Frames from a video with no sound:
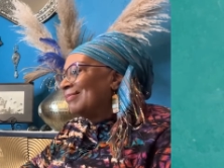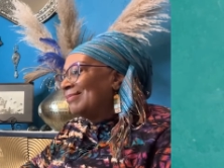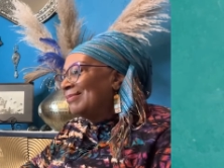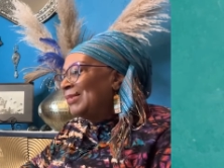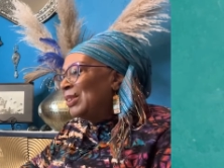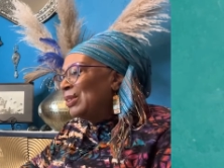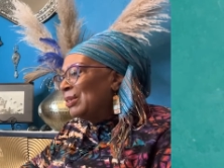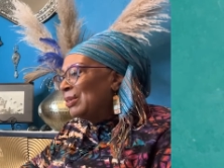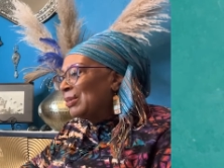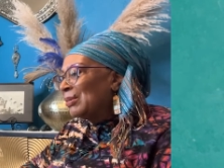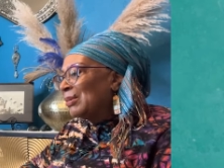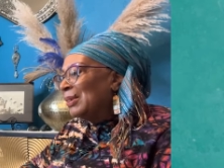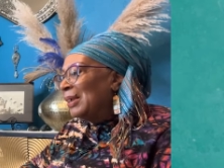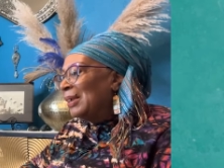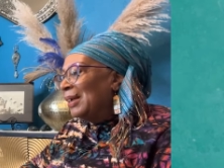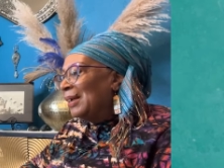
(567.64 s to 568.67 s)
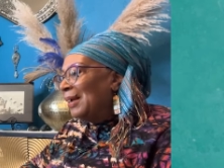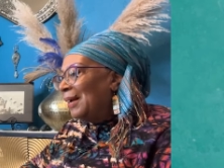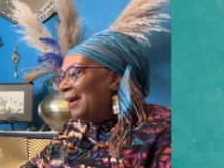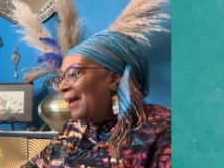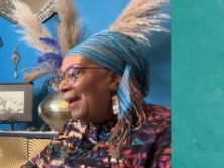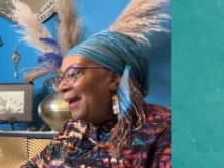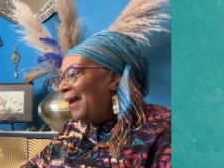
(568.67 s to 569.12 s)
You know,
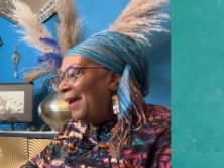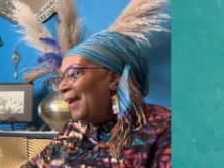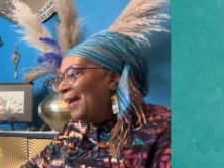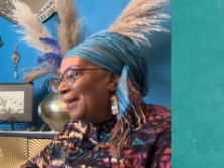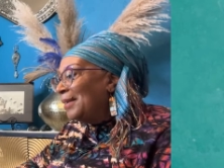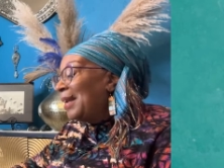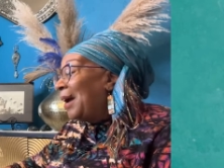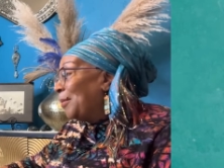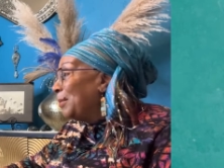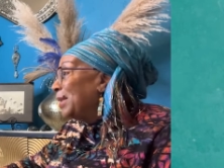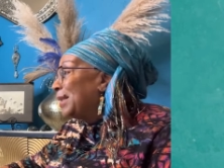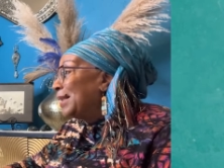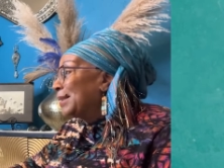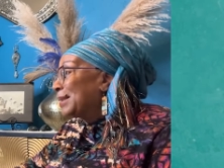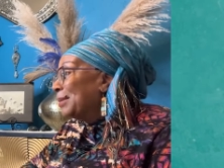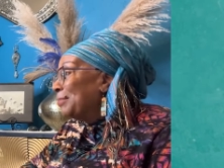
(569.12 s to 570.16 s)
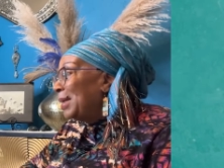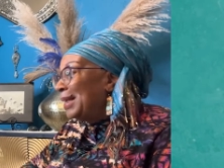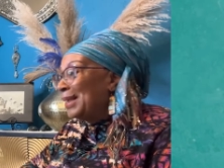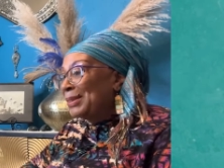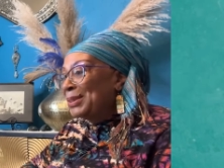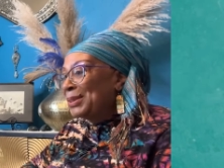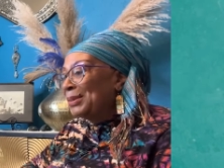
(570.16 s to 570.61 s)
and I would get some
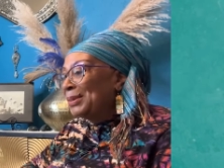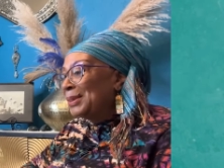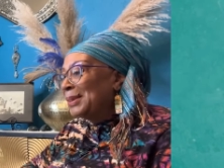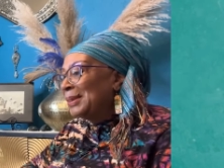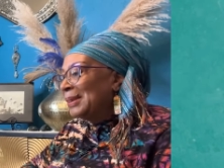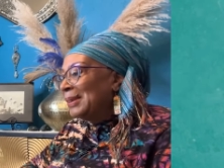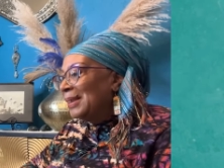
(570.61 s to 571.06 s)
answers.